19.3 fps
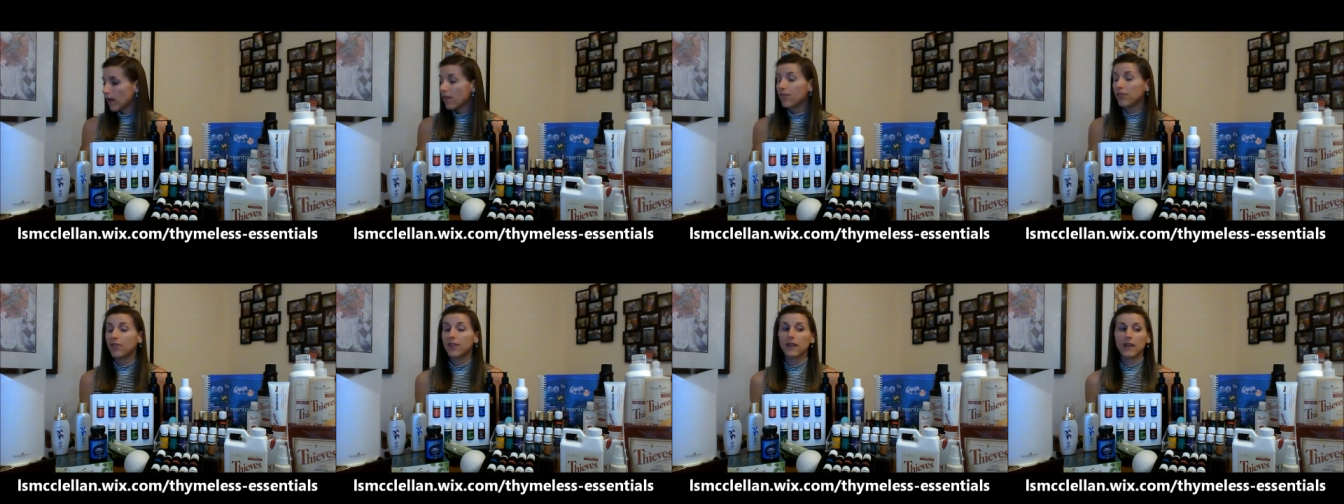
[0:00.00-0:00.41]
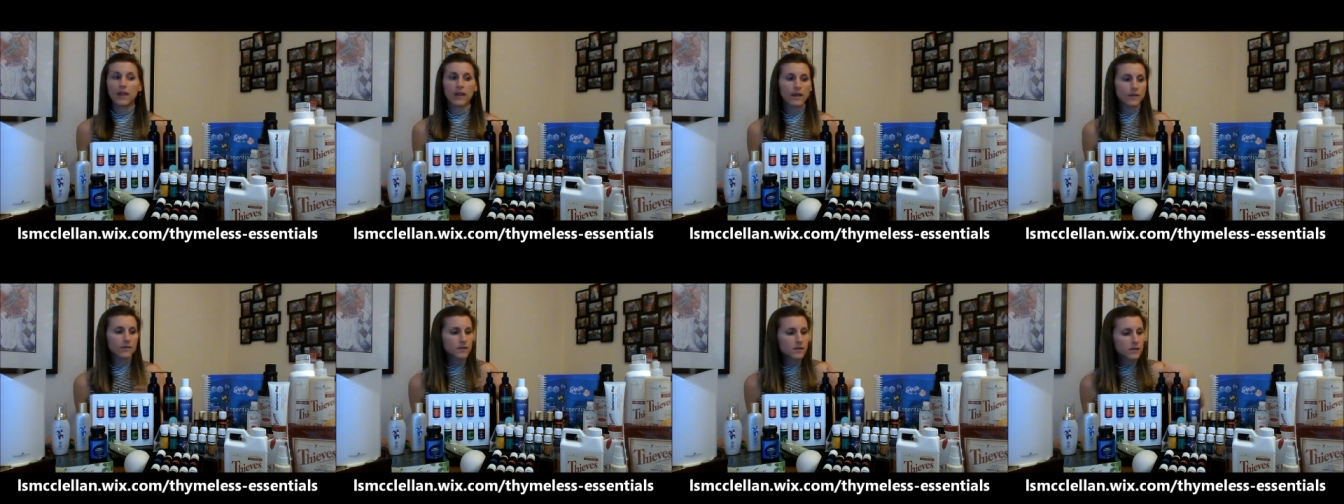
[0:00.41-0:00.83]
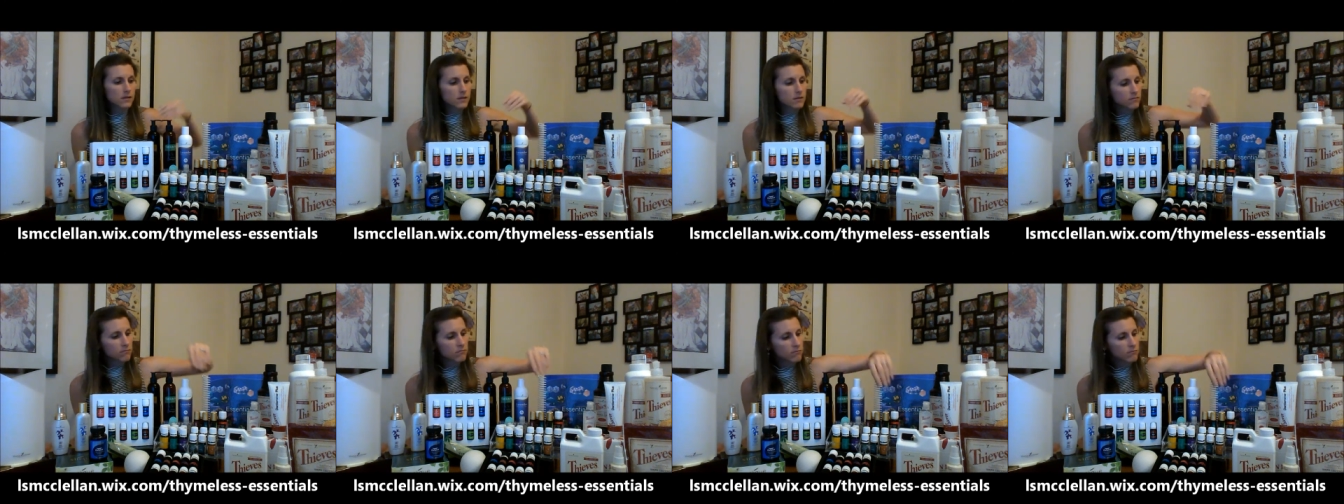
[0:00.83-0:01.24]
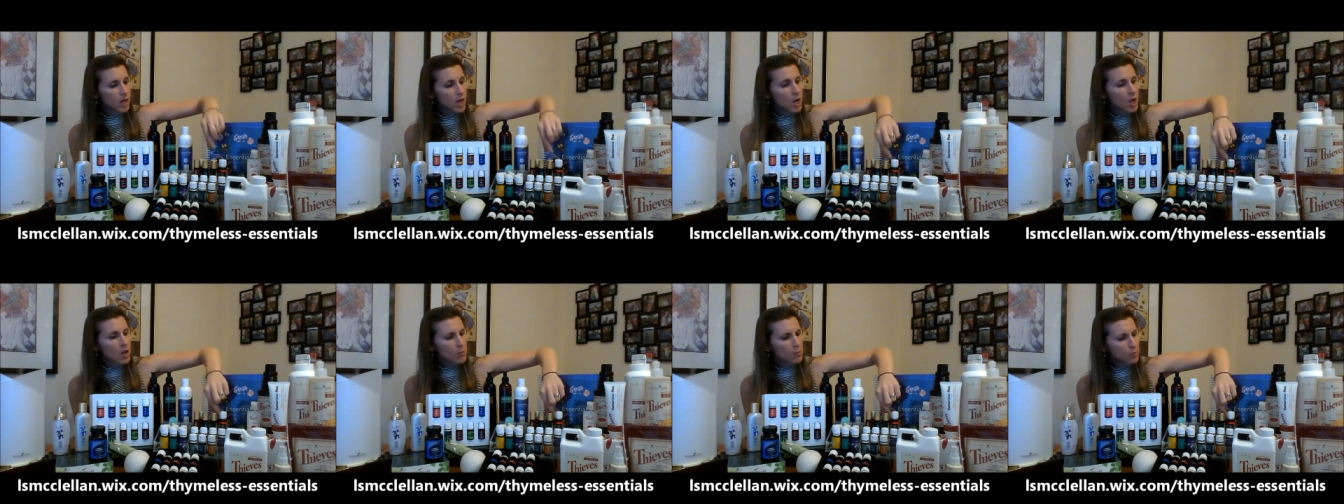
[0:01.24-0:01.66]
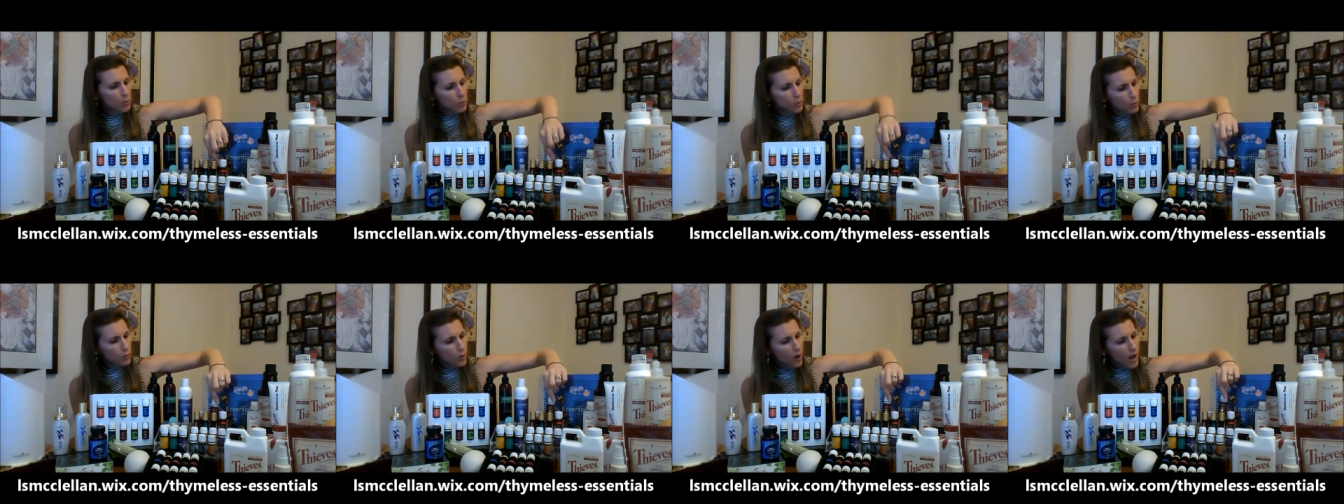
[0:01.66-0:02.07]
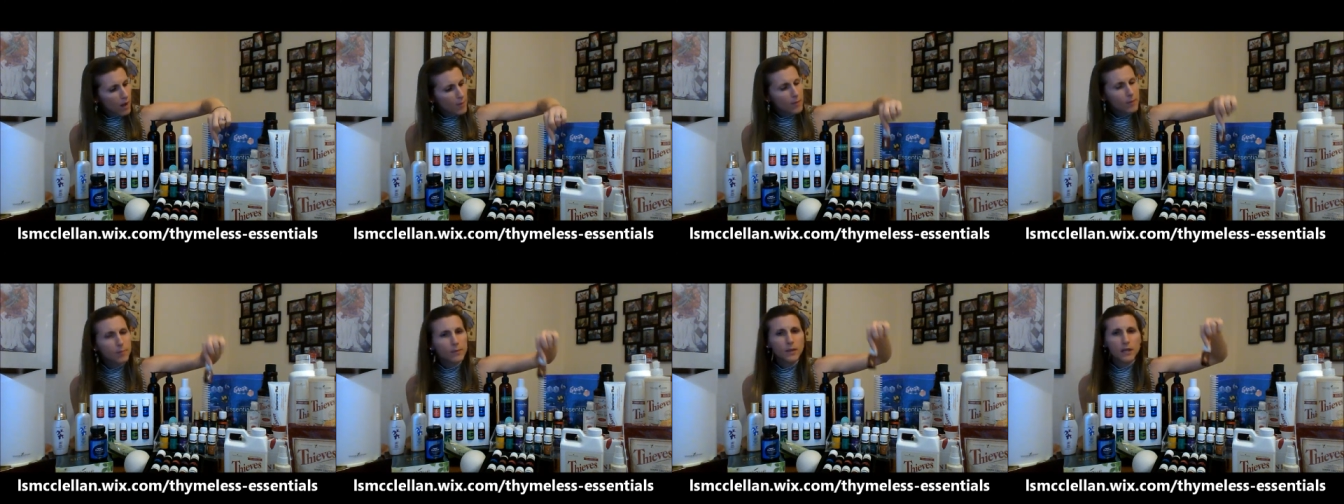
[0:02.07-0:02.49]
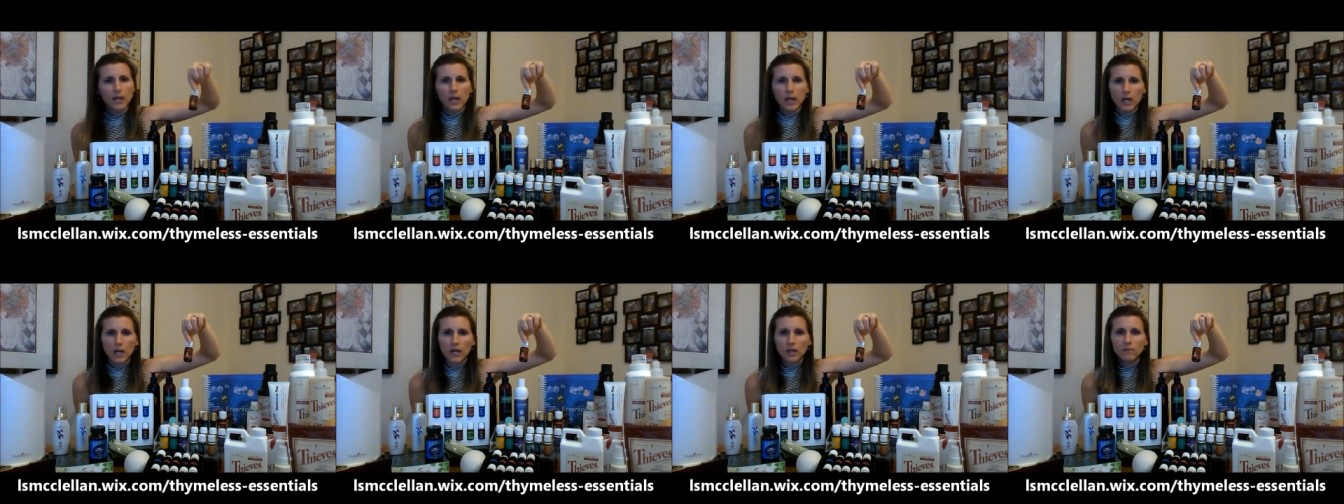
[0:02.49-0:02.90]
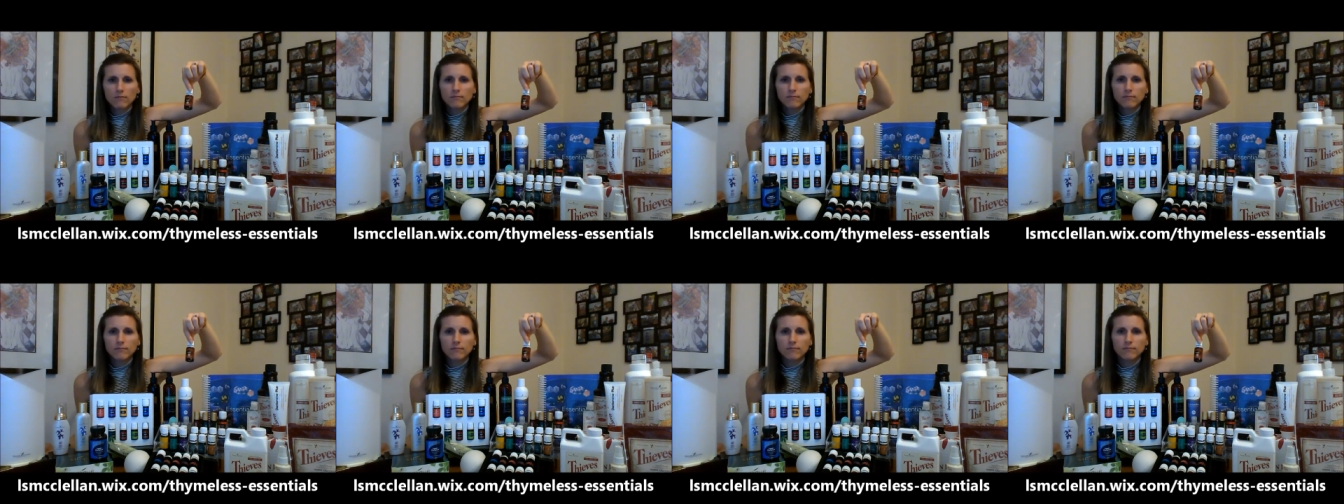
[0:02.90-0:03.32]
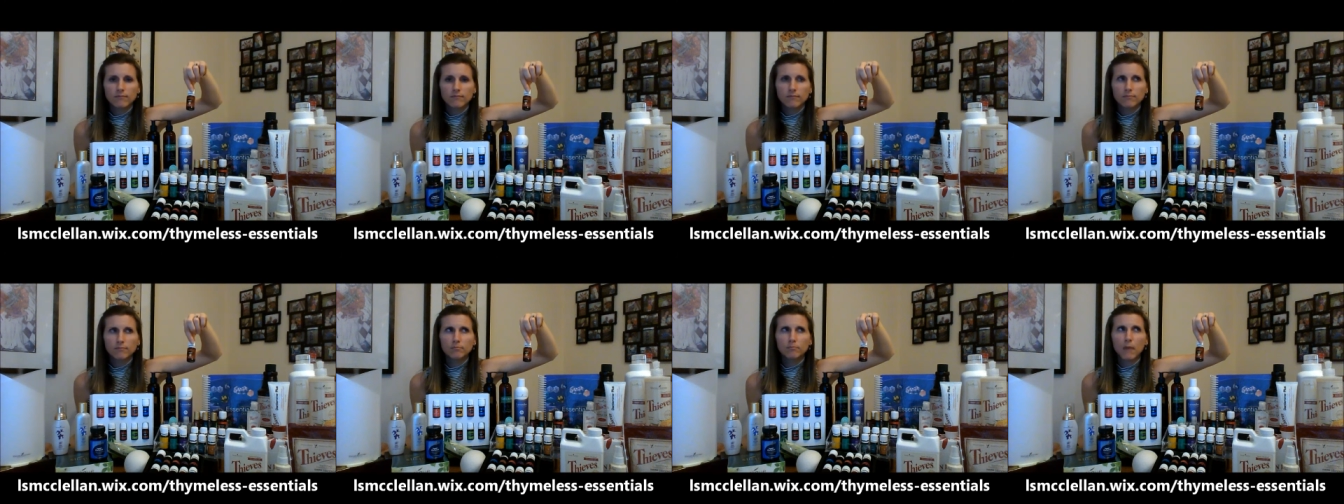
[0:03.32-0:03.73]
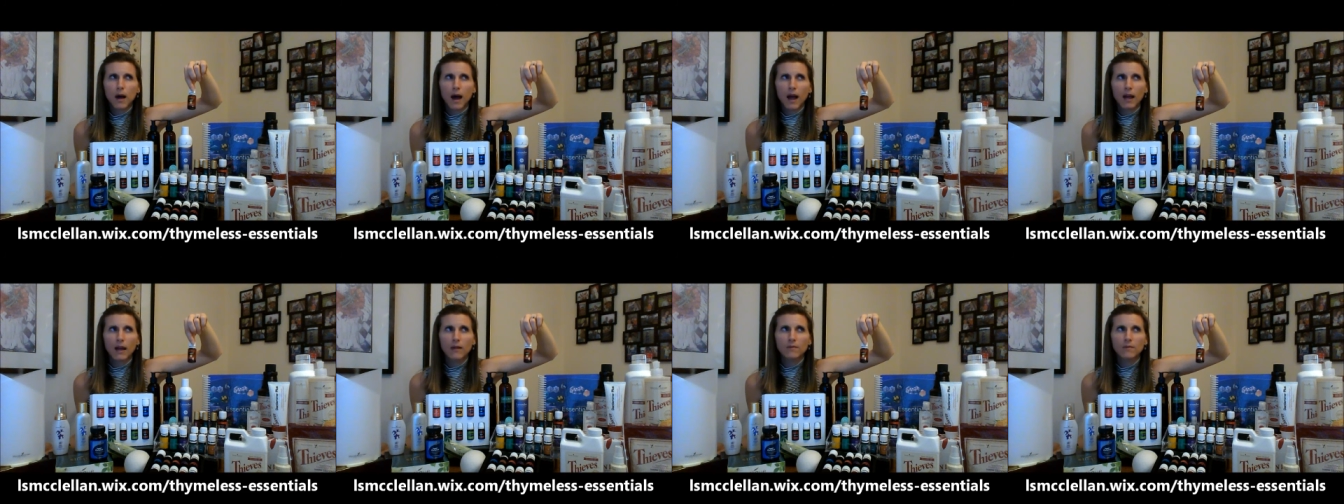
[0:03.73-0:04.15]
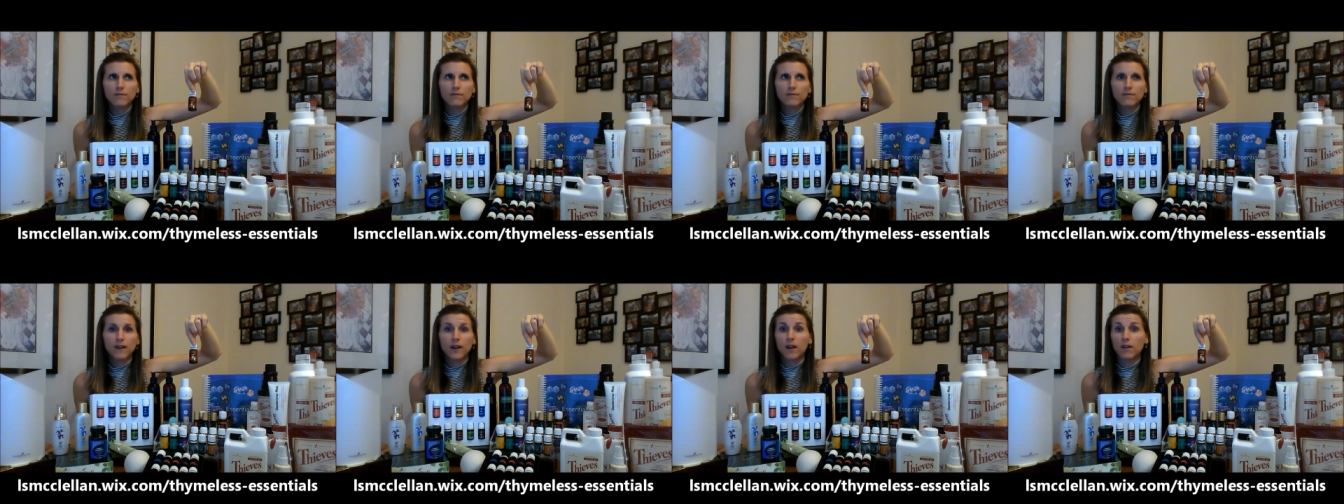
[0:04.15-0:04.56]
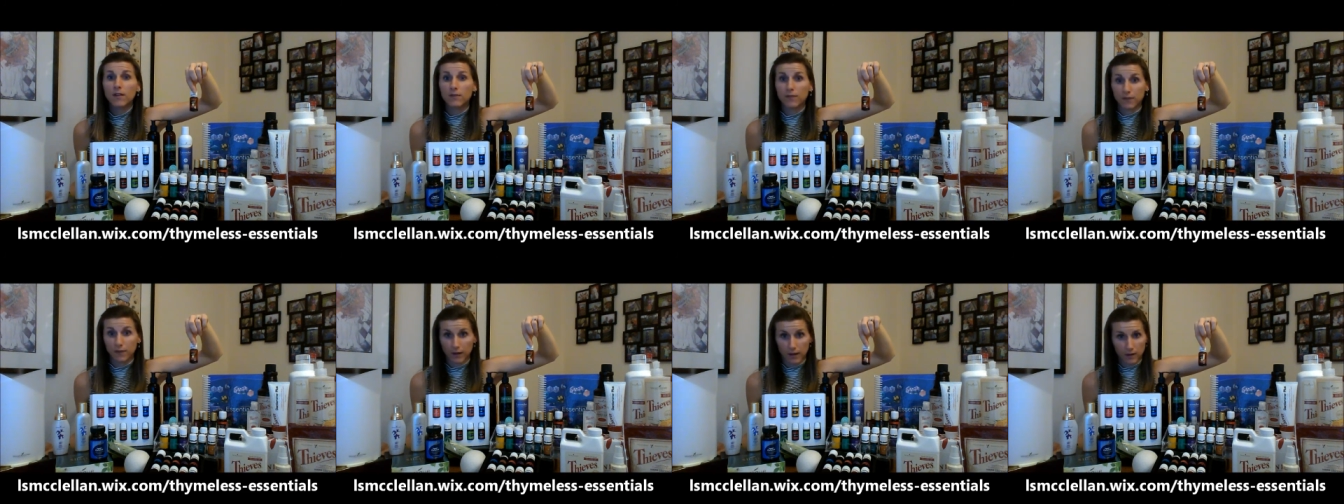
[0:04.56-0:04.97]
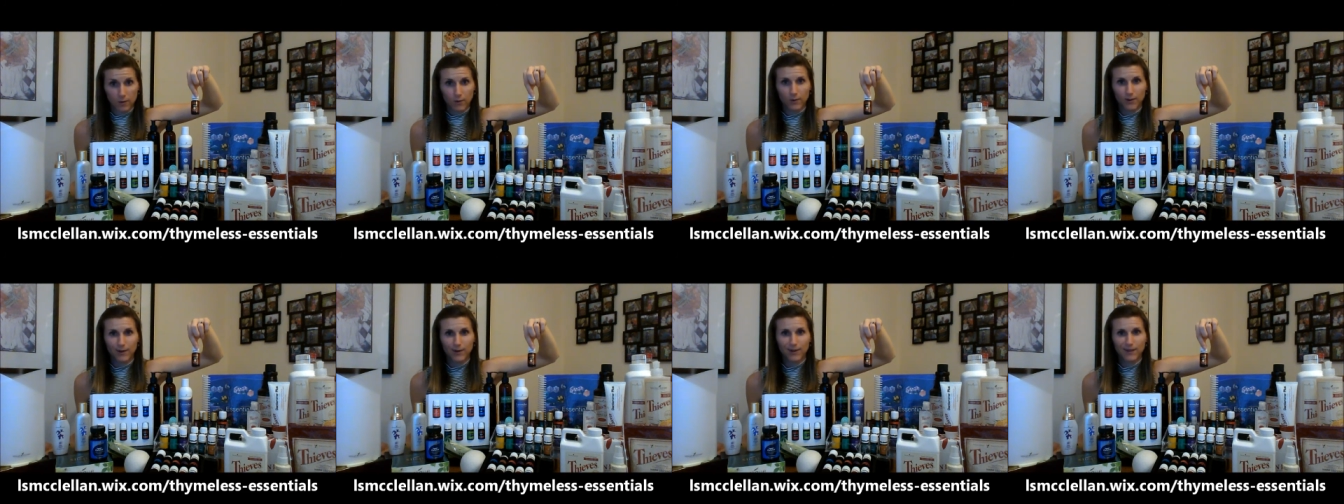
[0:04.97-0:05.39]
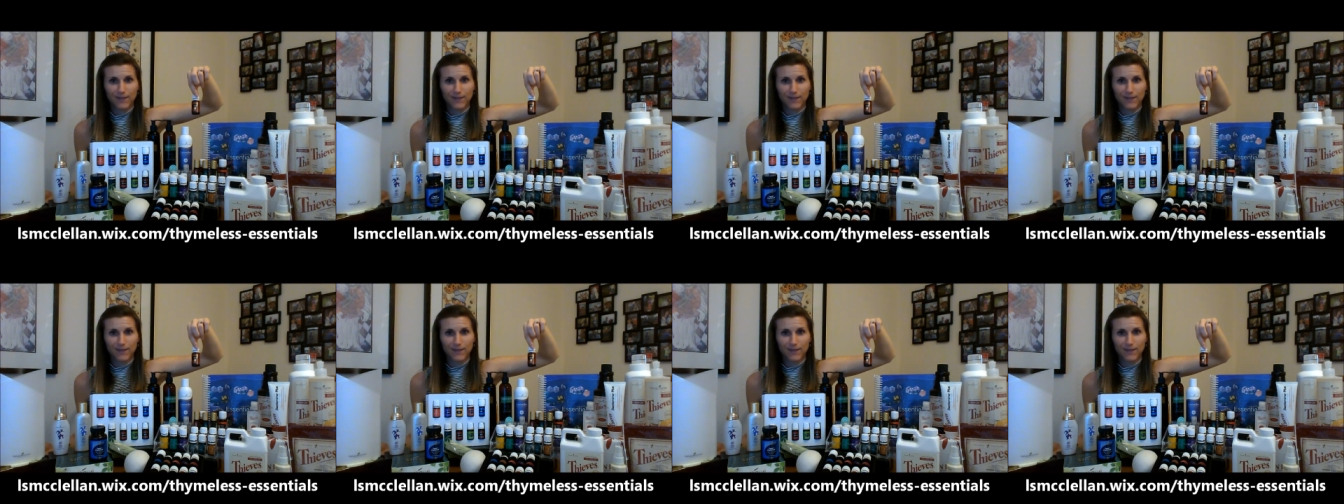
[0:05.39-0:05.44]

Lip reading: Thieves, probably my favorite oil.